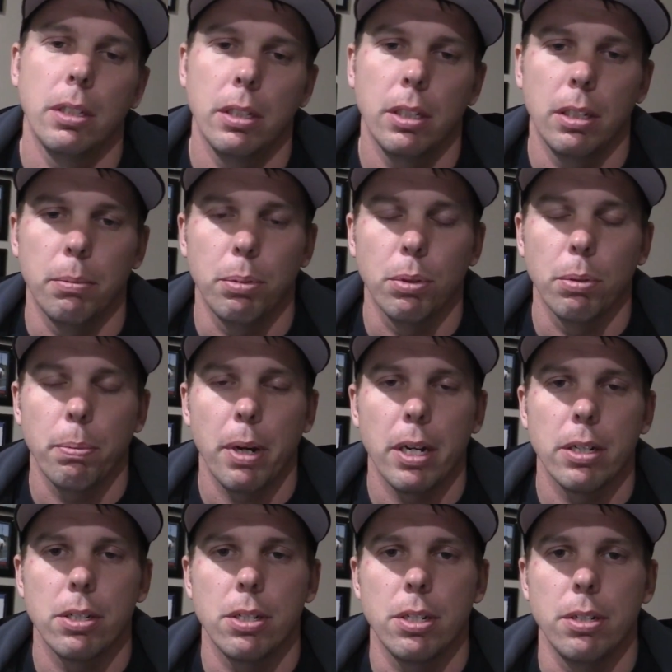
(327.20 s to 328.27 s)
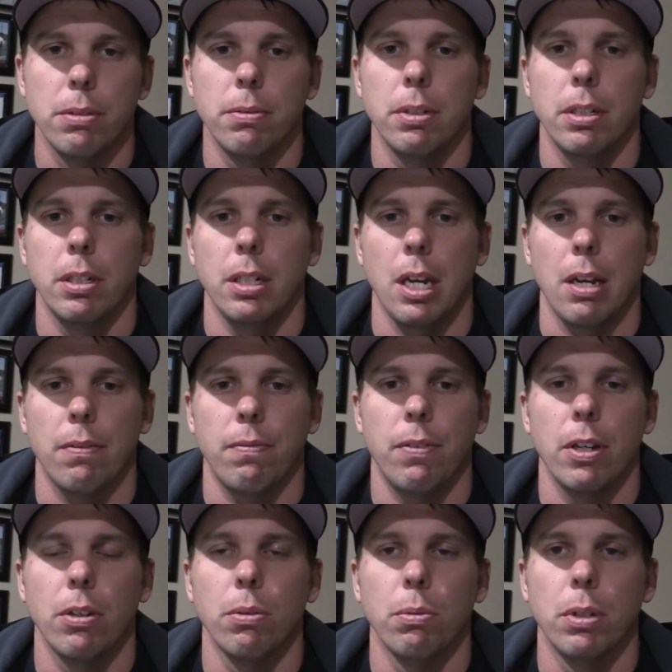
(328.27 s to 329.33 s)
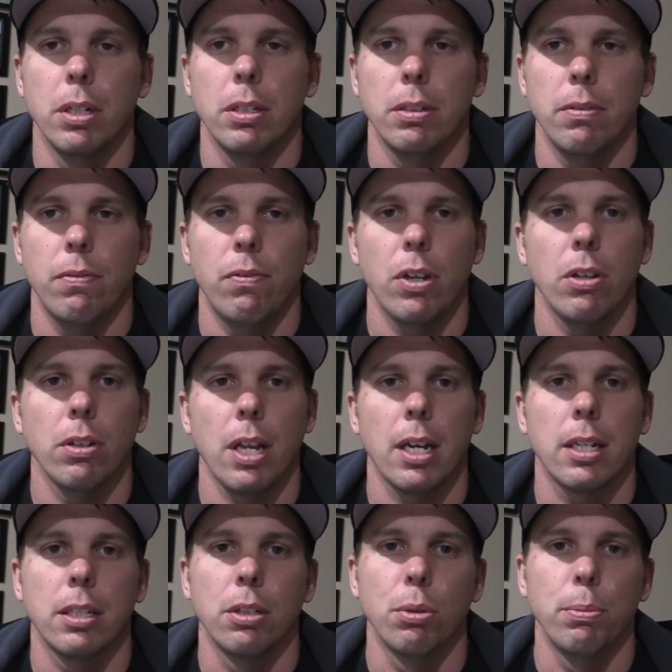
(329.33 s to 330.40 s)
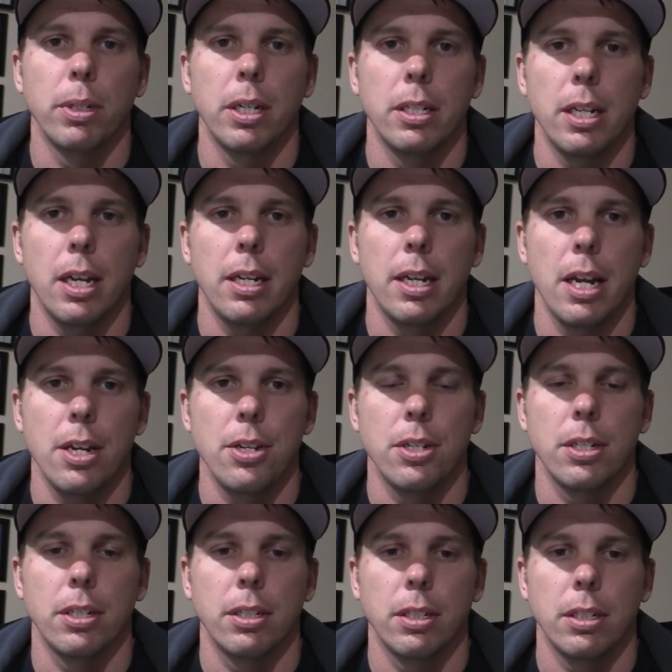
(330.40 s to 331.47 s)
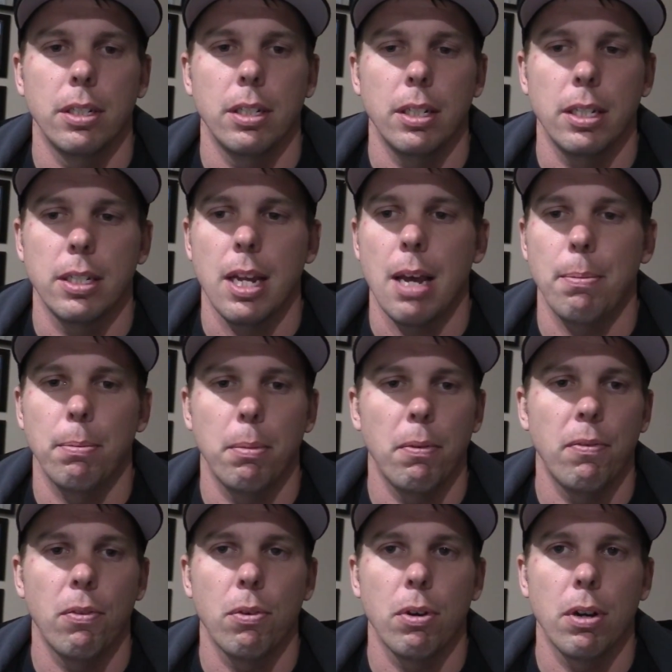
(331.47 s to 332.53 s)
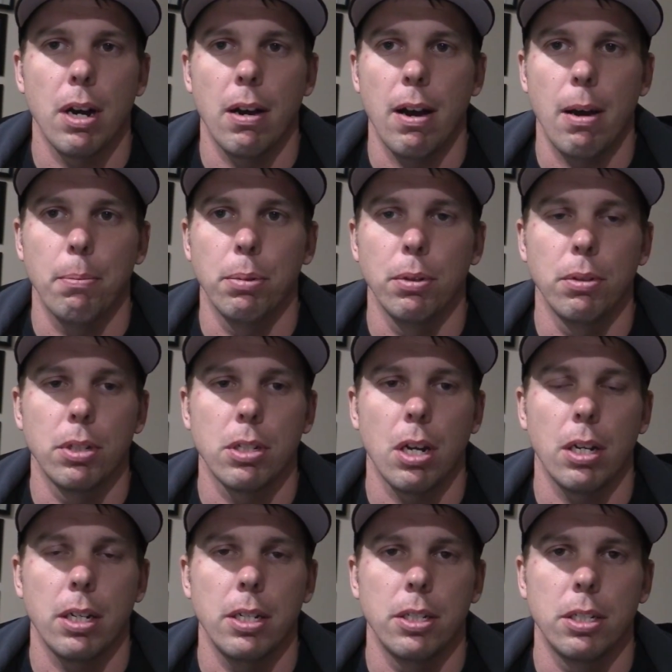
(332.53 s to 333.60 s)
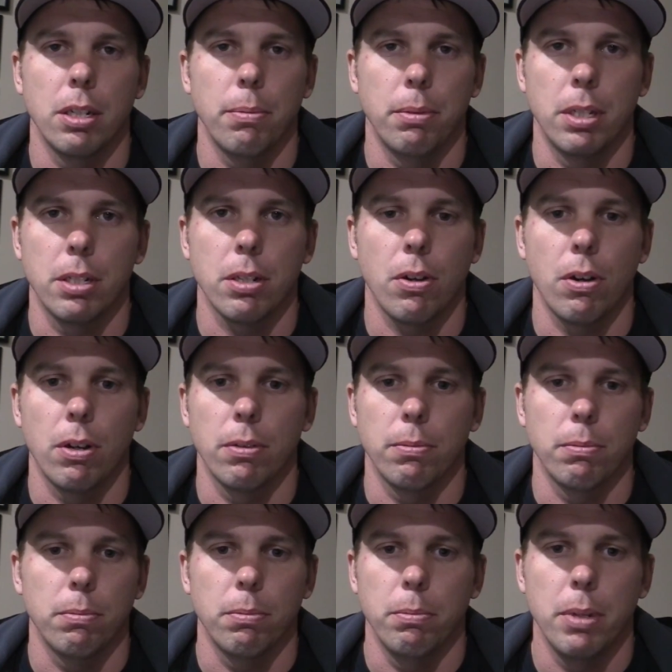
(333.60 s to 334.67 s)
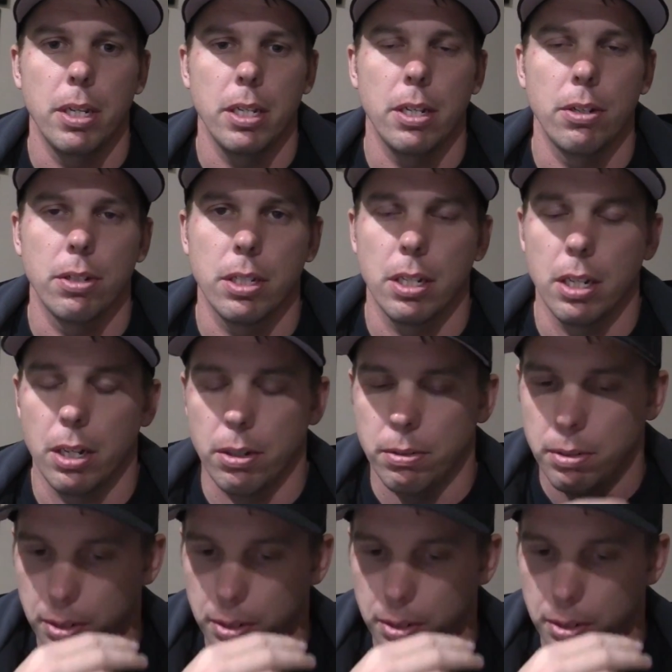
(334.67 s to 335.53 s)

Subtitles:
and pull the parachute, I felt what felt like a little bit of detonation. It's happened before. I blew the stock engine up in this car many years ago